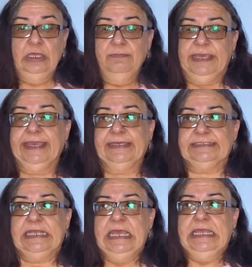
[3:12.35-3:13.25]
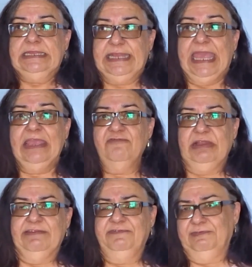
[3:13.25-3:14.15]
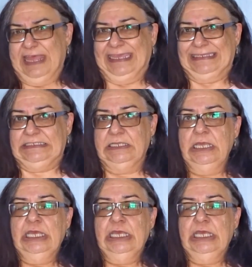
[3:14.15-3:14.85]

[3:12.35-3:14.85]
because they reflect